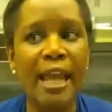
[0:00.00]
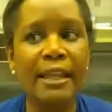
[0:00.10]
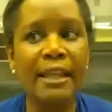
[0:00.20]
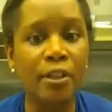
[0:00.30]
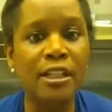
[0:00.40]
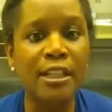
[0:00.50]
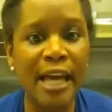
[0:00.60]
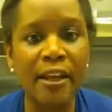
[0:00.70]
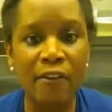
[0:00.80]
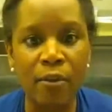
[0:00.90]
filled in
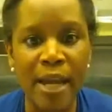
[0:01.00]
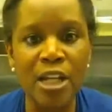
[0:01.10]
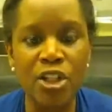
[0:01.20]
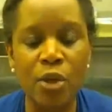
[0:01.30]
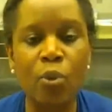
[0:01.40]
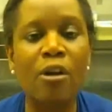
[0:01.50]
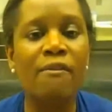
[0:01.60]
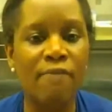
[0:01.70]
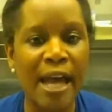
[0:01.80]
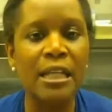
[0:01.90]
that information were
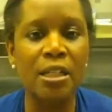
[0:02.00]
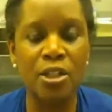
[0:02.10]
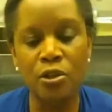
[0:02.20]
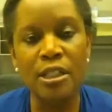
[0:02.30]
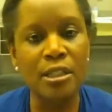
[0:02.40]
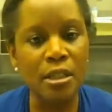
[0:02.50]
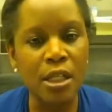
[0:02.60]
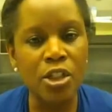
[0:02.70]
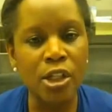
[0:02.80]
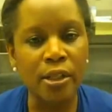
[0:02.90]
invited to this
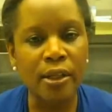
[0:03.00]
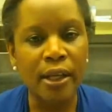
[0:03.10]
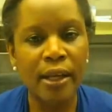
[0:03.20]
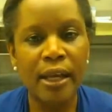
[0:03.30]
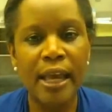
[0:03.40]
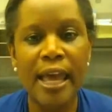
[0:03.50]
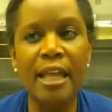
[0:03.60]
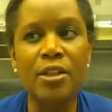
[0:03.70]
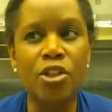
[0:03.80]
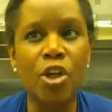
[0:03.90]
luncheon.
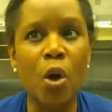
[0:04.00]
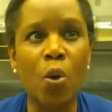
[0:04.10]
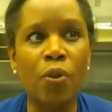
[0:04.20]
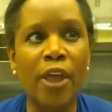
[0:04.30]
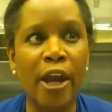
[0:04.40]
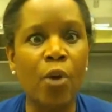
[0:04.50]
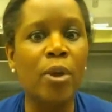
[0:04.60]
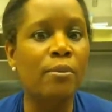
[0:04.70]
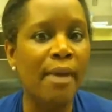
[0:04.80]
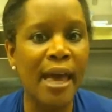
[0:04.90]
And so there we
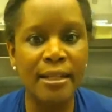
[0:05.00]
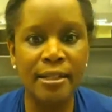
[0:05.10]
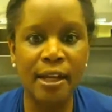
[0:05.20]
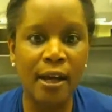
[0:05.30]
met